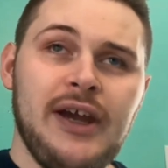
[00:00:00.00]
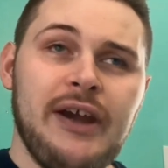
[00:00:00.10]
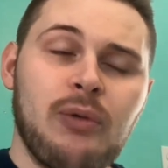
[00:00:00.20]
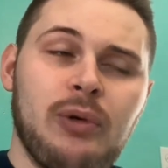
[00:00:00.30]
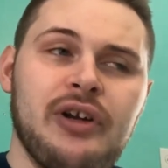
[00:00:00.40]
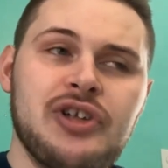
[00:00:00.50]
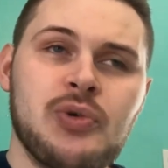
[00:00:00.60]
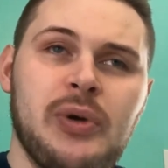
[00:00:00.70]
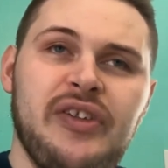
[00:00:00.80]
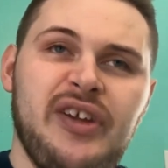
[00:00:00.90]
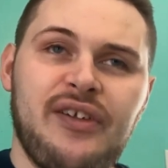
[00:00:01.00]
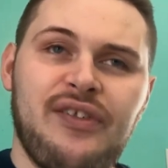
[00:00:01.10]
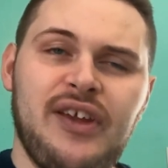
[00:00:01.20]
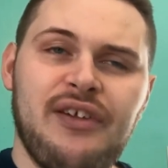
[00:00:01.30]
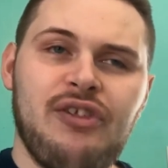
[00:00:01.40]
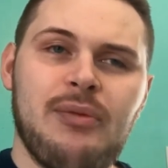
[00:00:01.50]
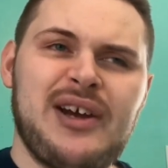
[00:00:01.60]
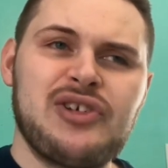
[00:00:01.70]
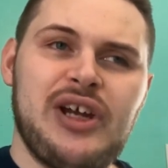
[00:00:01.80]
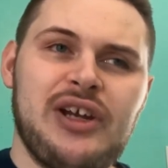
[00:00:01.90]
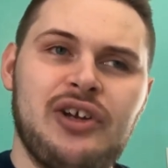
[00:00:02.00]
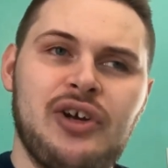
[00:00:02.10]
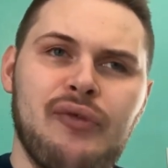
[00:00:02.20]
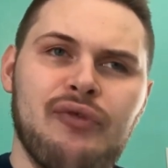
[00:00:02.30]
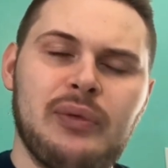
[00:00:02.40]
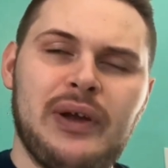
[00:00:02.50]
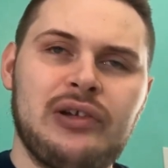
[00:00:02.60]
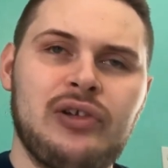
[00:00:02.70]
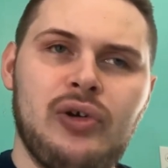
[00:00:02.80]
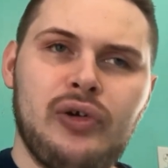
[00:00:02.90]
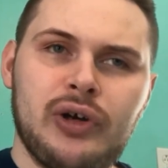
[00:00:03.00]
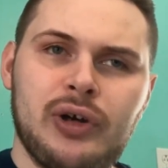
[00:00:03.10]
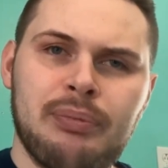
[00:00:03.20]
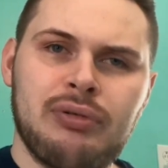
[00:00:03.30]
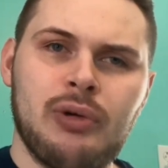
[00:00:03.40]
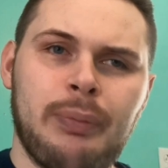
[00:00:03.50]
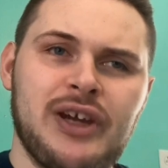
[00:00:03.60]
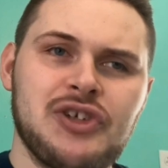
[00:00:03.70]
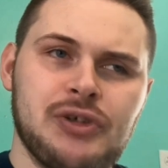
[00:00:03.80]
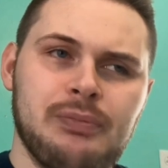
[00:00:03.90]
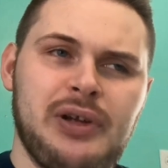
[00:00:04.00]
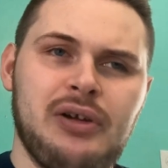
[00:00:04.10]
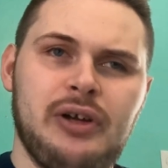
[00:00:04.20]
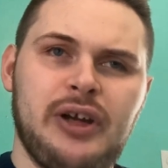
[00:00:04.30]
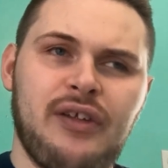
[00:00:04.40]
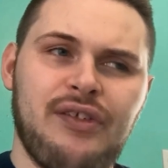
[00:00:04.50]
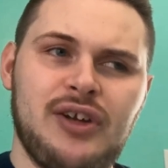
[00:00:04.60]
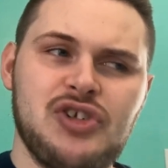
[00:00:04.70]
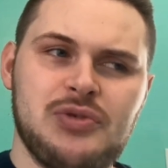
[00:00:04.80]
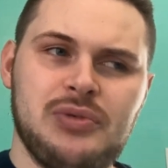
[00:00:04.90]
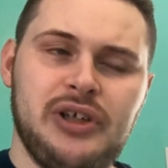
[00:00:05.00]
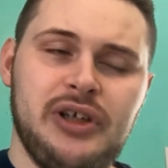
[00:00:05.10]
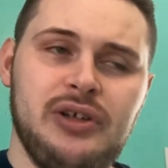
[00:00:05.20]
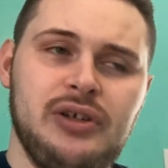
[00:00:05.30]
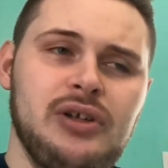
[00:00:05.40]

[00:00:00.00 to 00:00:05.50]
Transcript: In order to join the Essenes, you actually had to go through a long probation period, essentially.